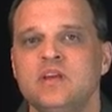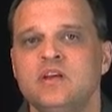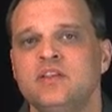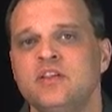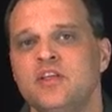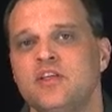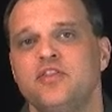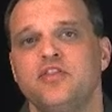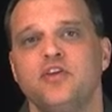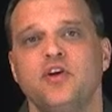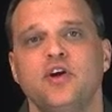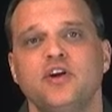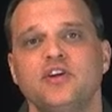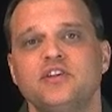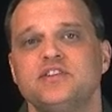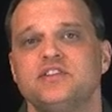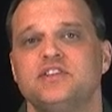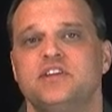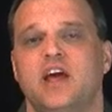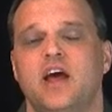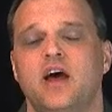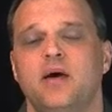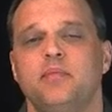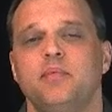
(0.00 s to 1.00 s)
the third
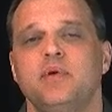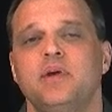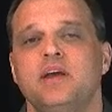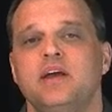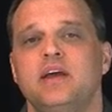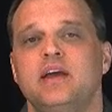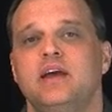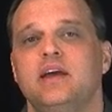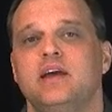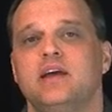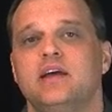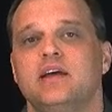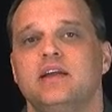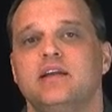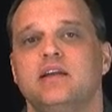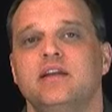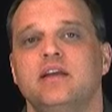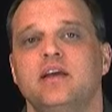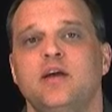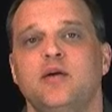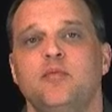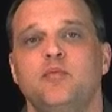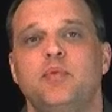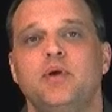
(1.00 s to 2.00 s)
step in
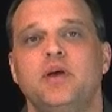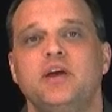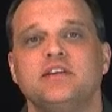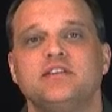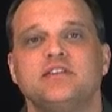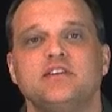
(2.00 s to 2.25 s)
being